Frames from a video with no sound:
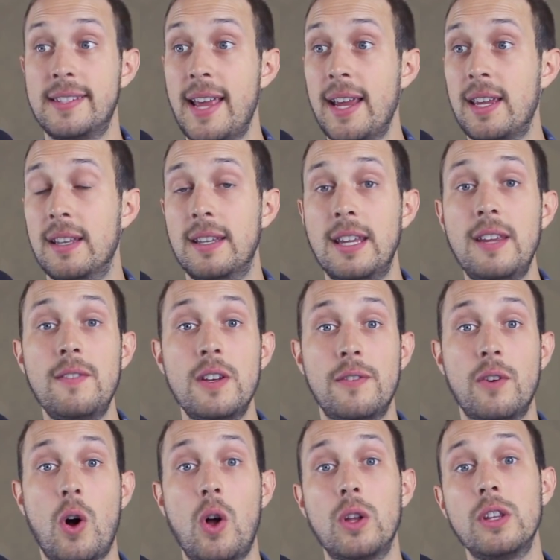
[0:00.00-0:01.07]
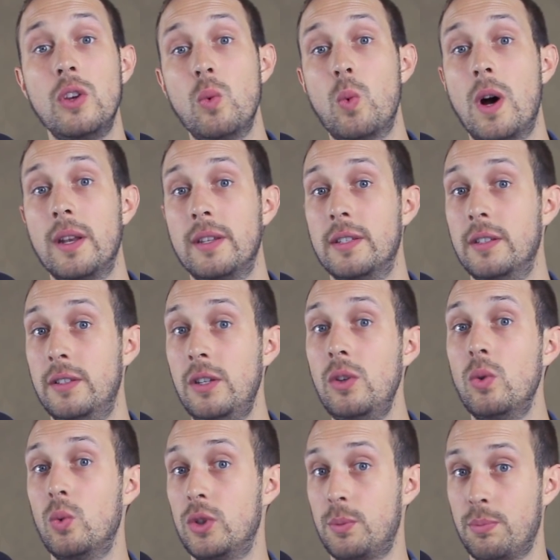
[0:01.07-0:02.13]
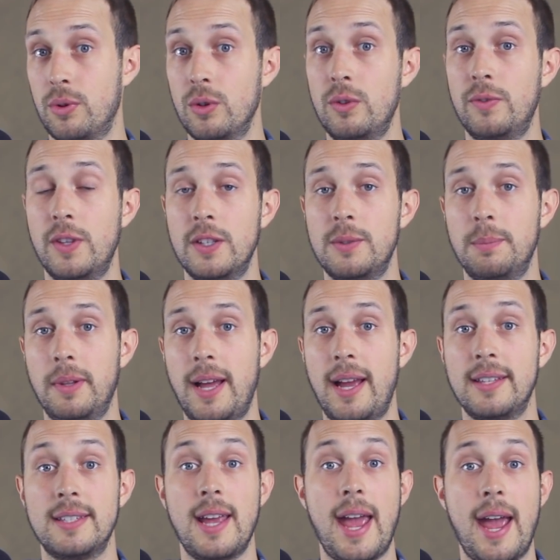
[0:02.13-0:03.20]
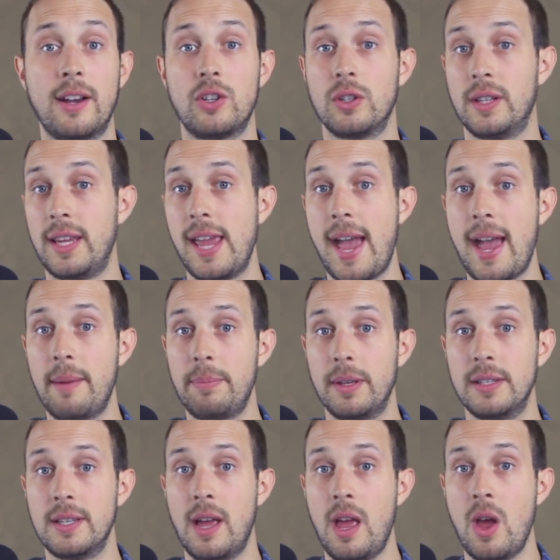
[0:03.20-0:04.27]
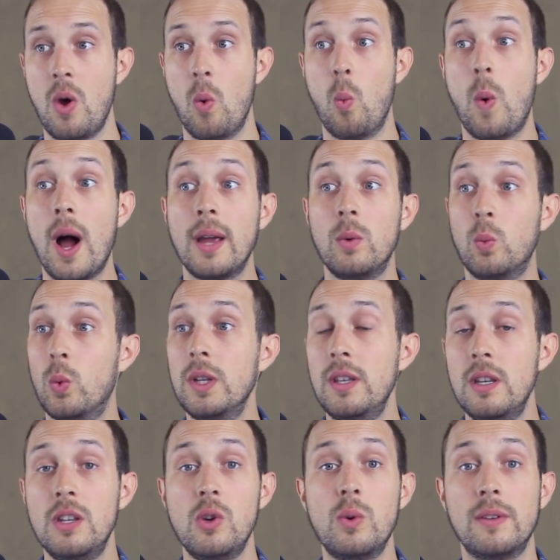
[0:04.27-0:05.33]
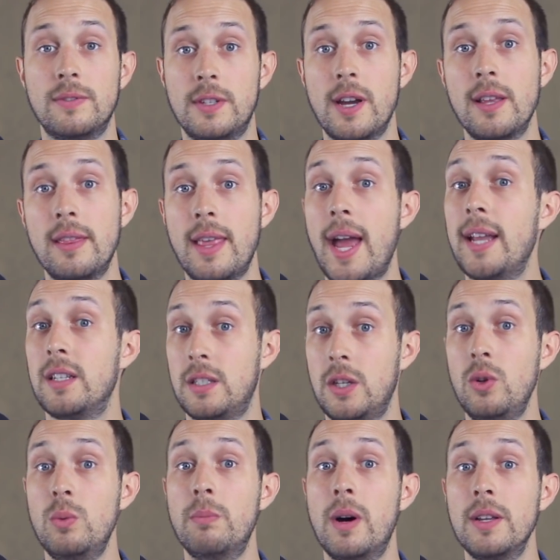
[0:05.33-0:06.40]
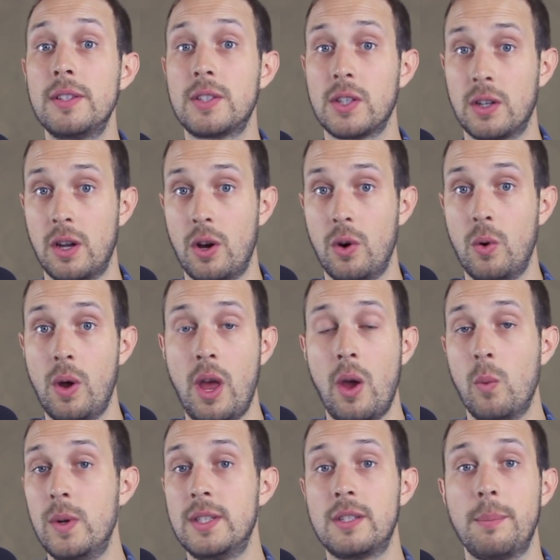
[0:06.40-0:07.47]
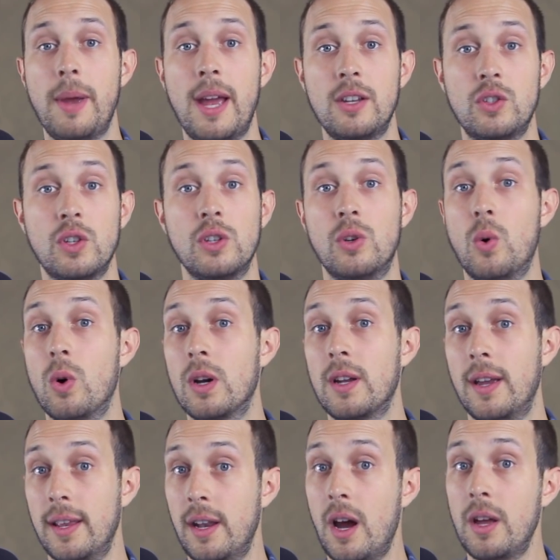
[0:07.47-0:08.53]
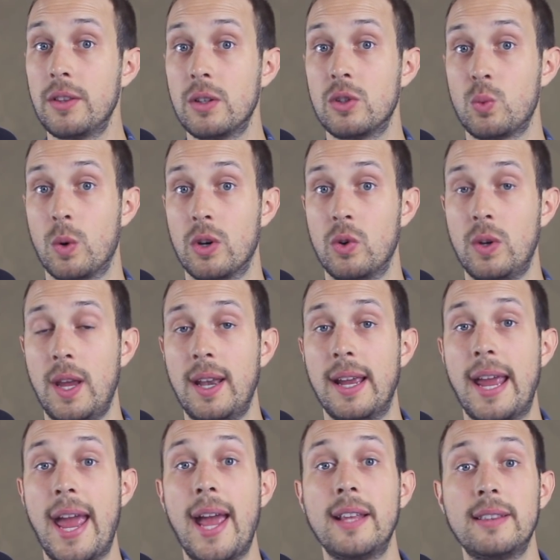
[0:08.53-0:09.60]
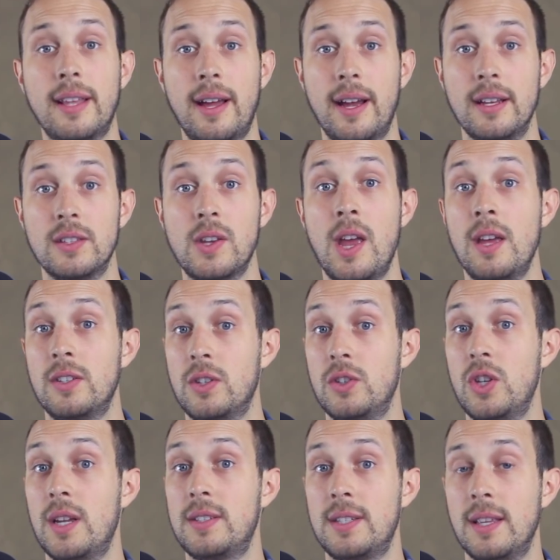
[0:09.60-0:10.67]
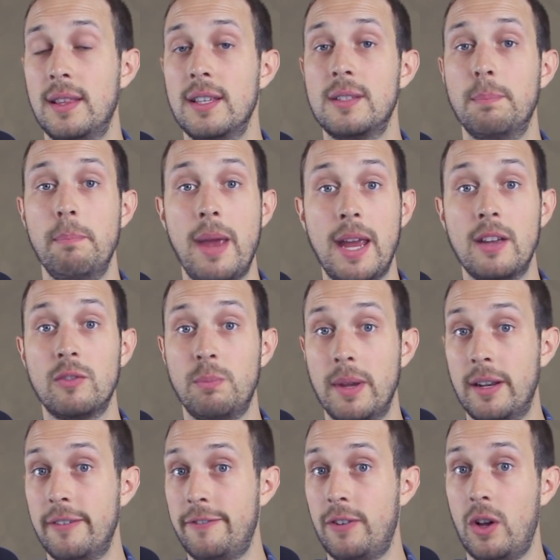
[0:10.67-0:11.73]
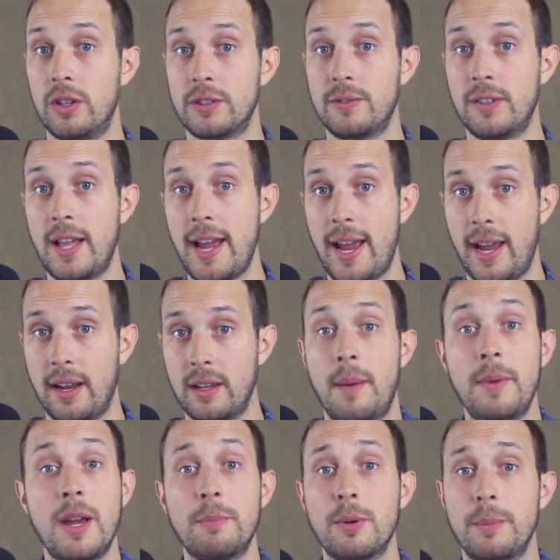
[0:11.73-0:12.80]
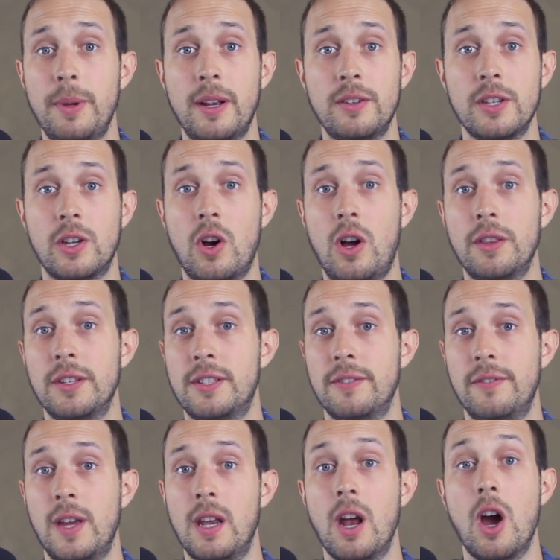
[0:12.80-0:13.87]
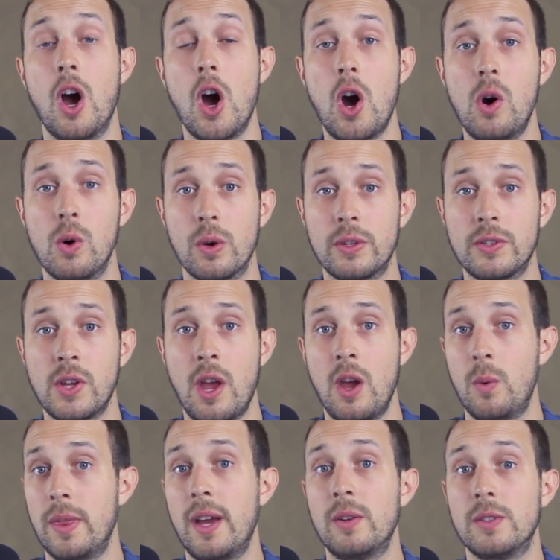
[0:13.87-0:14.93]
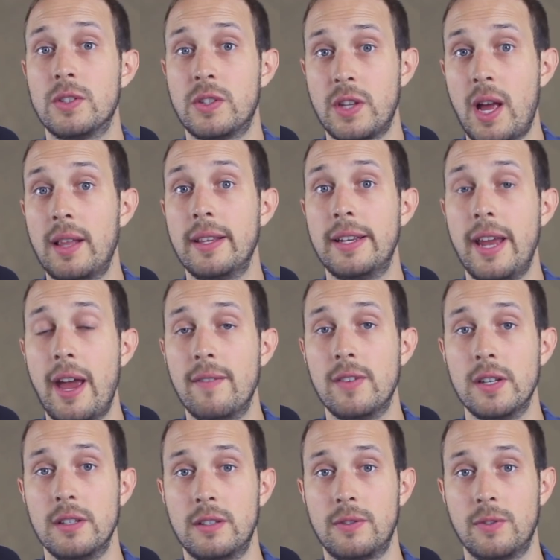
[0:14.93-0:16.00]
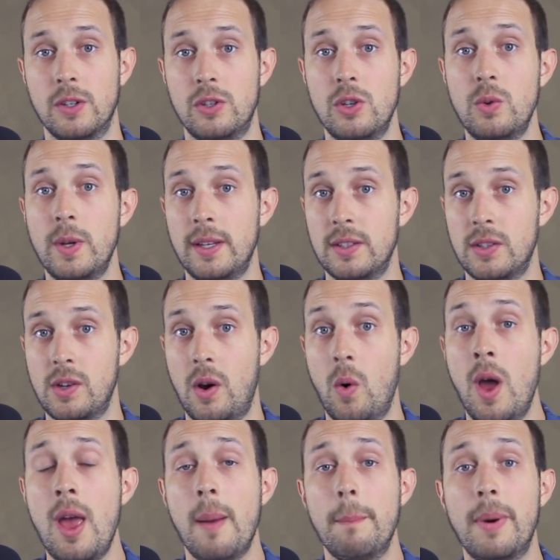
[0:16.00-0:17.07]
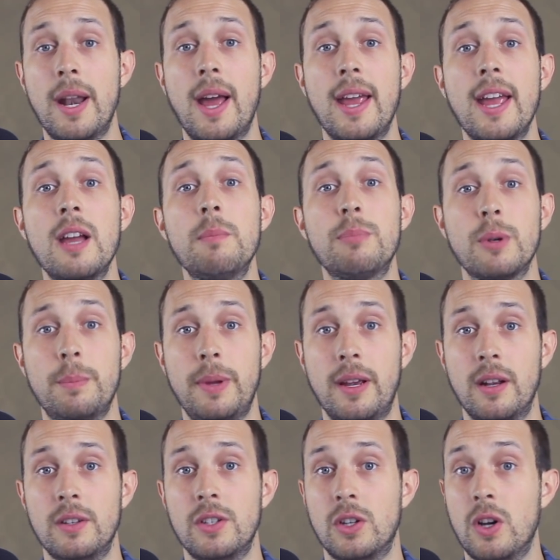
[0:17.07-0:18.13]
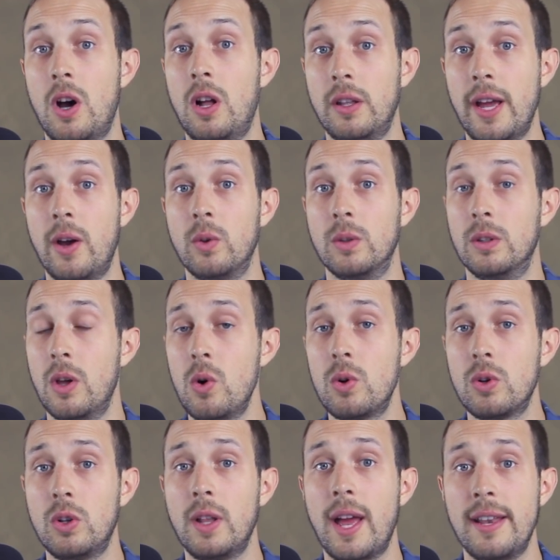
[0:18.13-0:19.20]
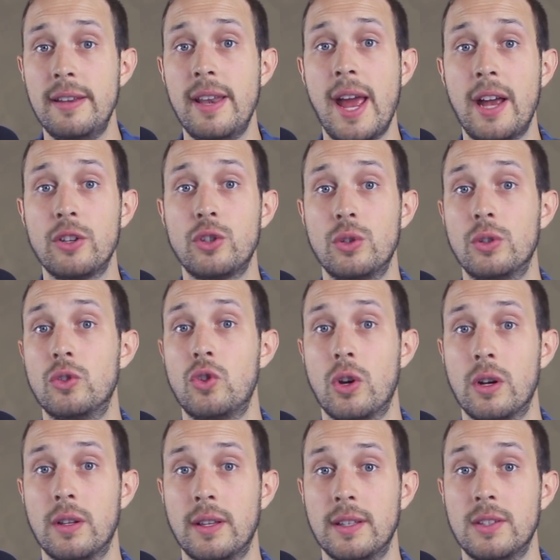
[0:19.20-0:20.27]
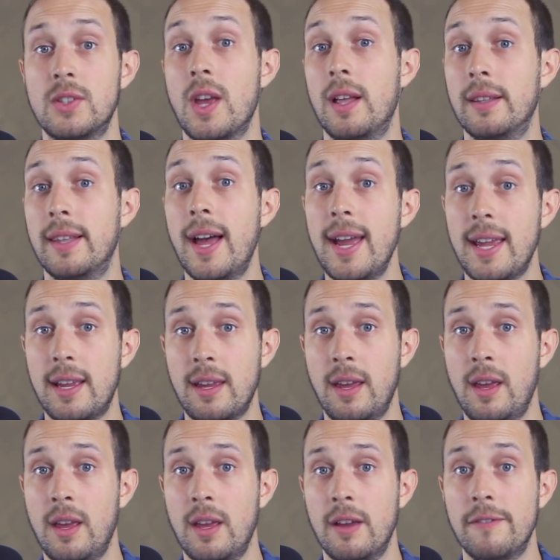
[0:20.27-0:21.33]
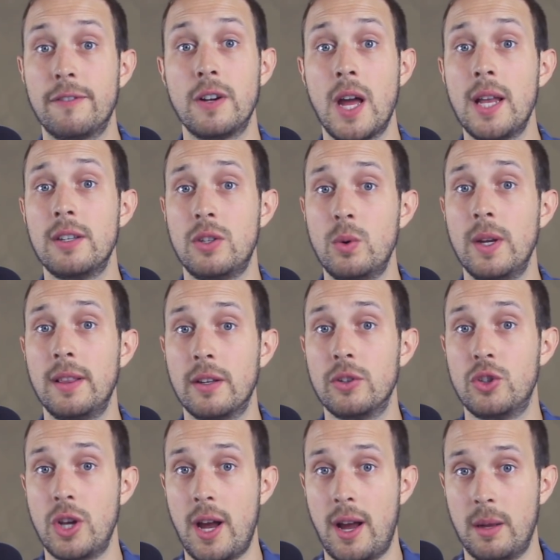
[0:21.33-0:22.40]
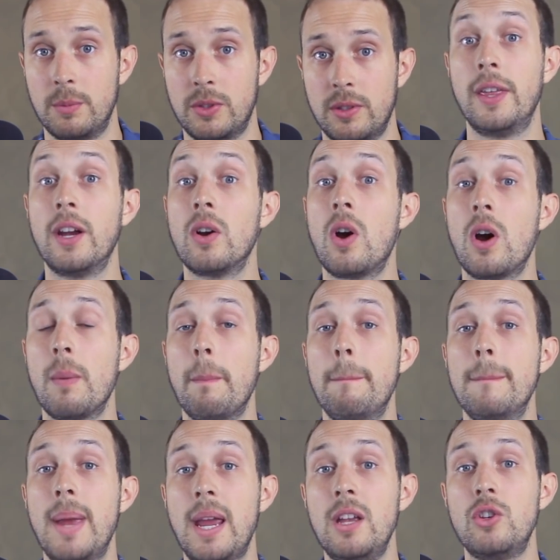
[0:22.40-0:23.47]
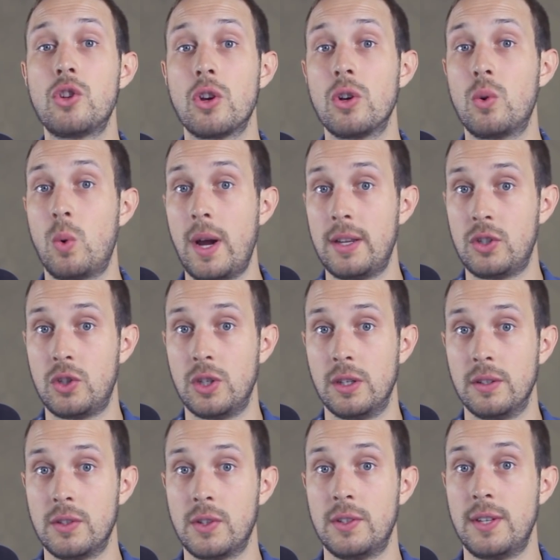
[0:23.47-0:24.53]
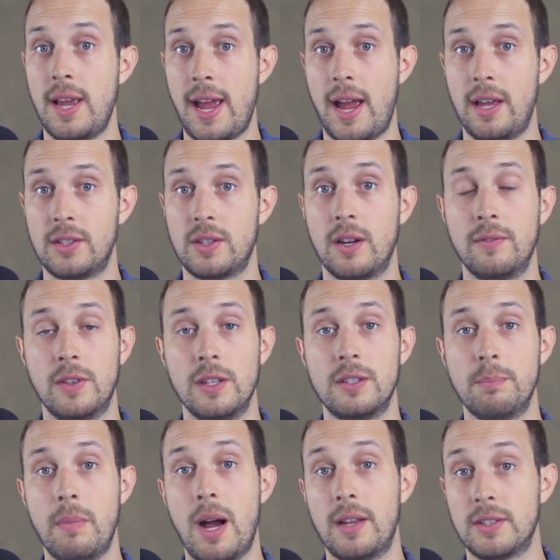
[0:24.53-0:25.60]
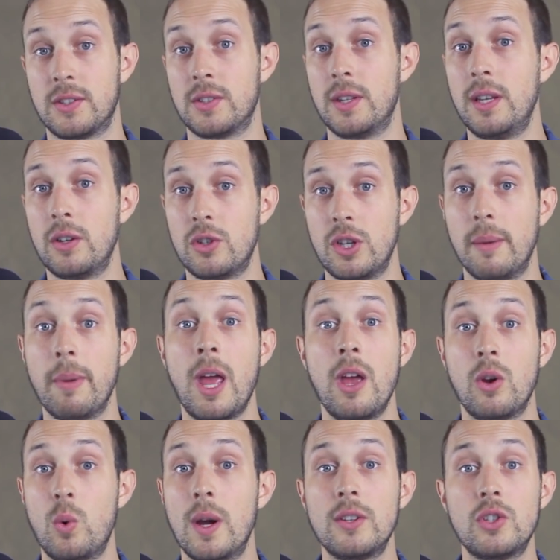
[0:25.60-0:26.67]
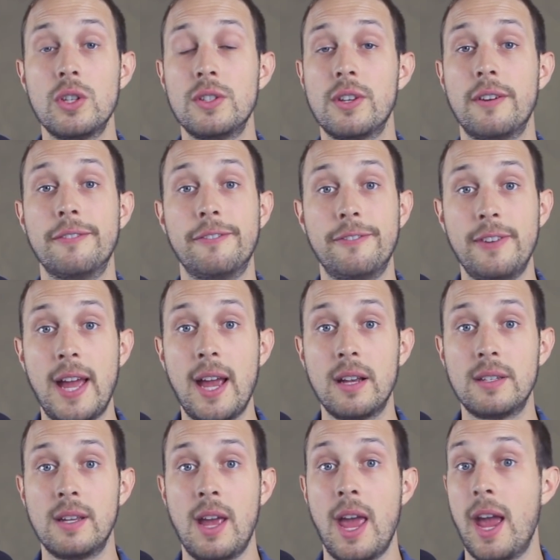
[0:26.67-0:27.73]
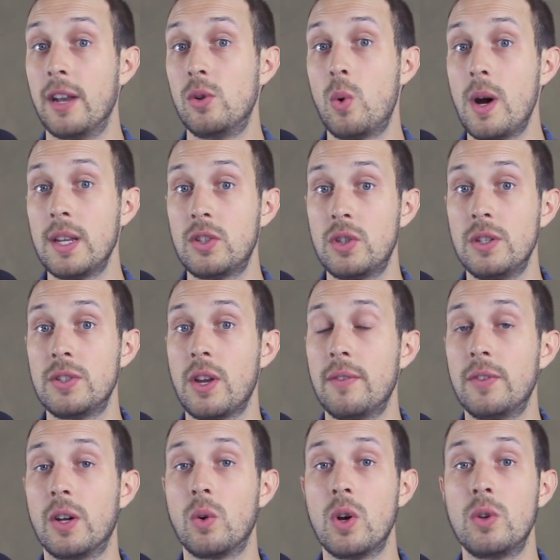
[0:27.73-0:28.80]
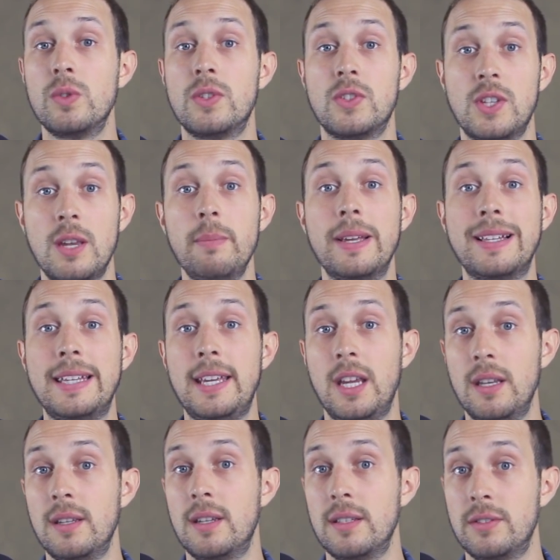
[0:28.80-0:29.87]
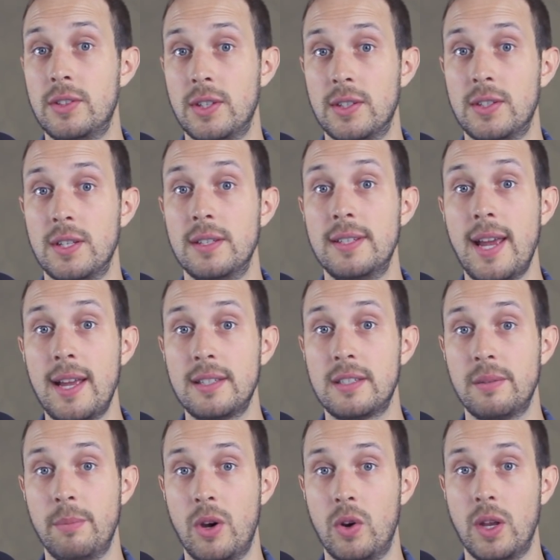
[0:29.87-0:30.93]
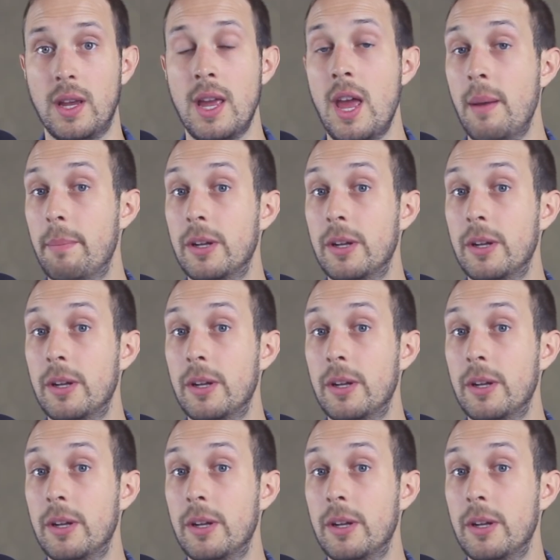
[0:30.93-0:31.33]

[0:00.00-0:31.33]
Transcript: second, even if all you wanted to do was prove this blast actually happened, why wouldn't you have done that two months ago when Sebastian Gorka and others were creating headlines suggesting this may have been a false flag? I'm not prepared to call this event a hoax without solid evidence for doing so but I am prepared to call out local and national journalists alike for not doing their jobs. There are major questions to ask of this mosque's leadership questions of fact and questions of their own seemingly inconsistent testimony.